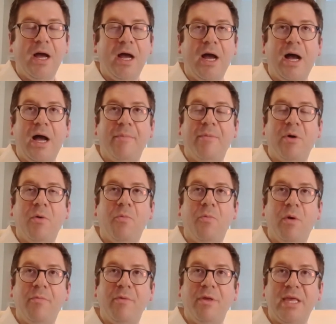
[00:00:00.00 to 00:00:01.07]
um,
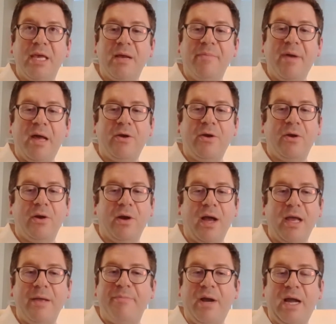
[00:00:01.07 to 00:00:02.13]
when we think about our
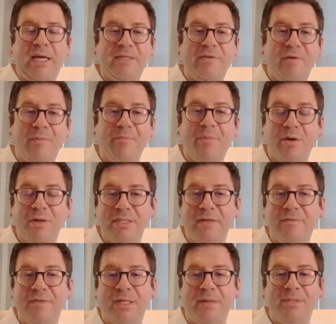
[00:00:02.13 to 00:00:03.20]
hyperactive and
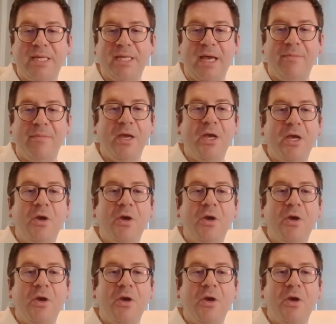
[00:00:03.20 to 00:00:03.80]
impulsive subtype,